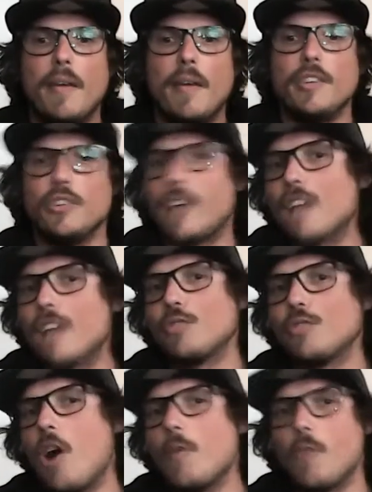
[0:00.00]
You guys were
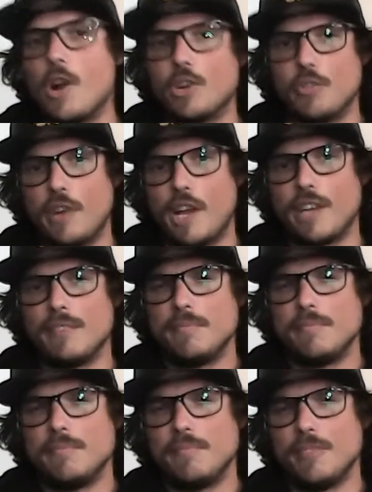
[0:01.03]
all wondering,
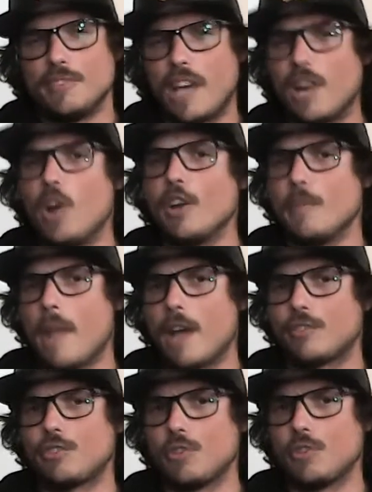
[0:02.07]
is that all your
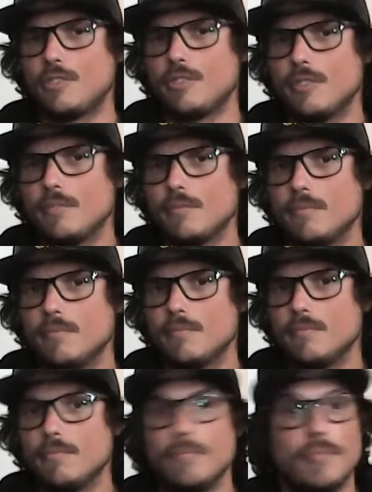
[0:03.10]
Master Swords?
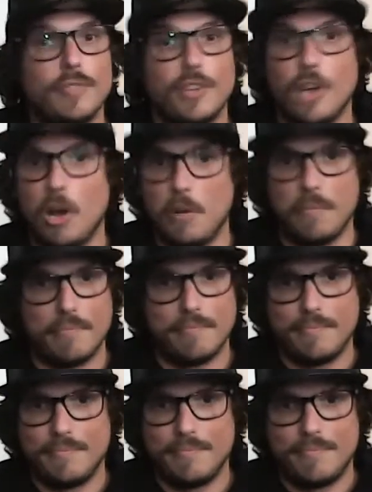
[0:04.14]
No.
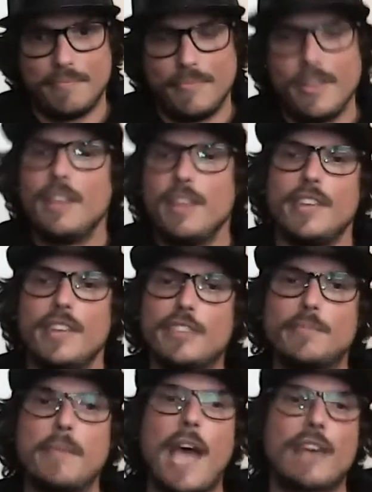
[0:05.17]

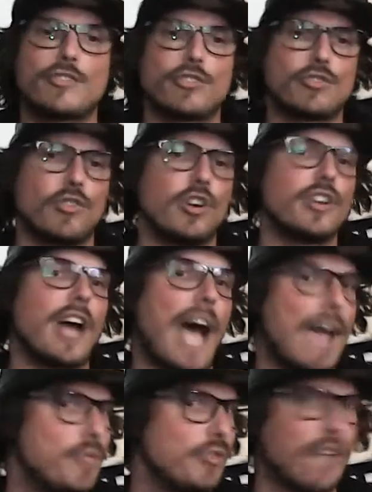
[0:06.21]
This Master Sword,
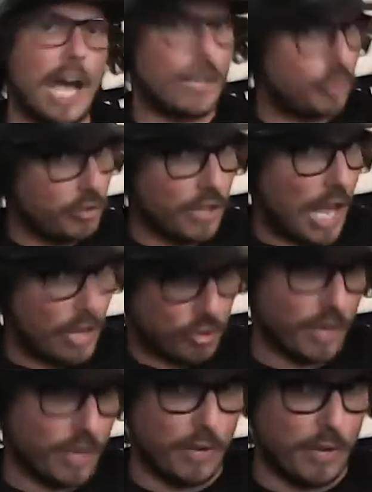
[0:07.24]
I will not do that
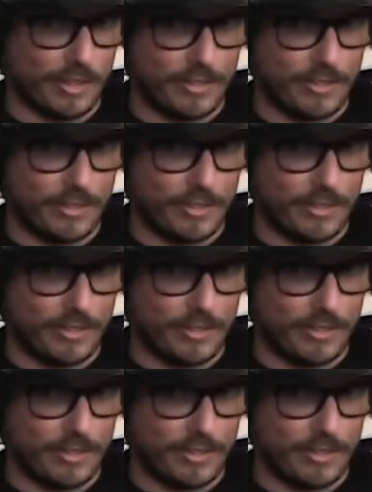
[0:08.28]
trick with.